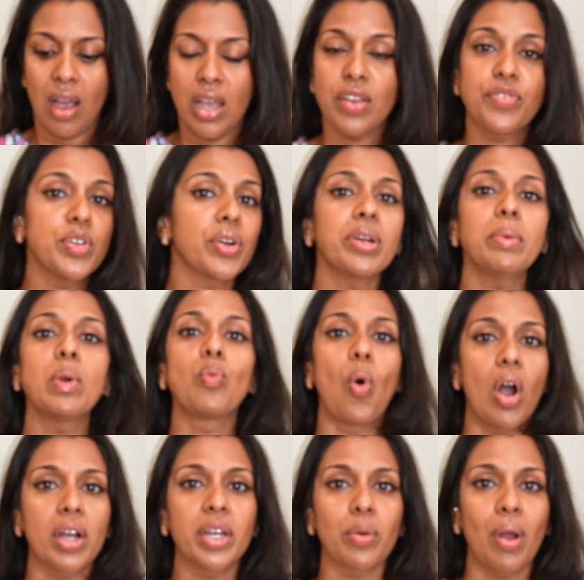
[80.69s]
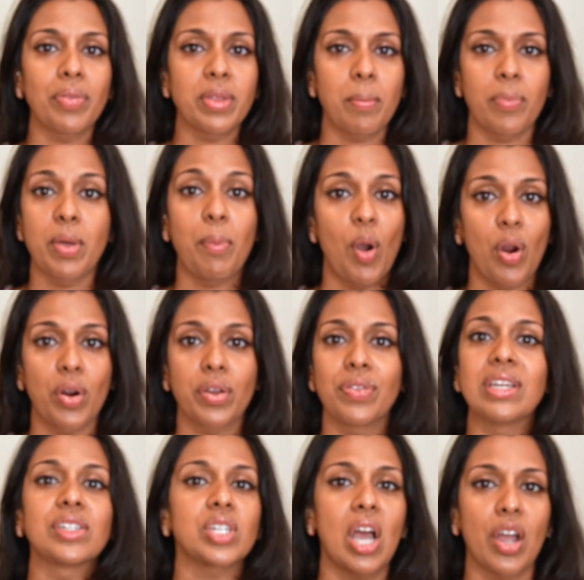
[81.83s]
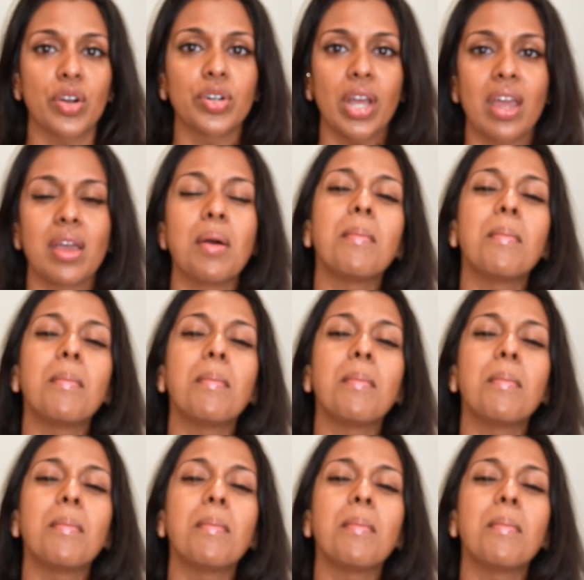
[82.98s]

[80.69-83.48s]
If you're gonna be walking around the park the entire day,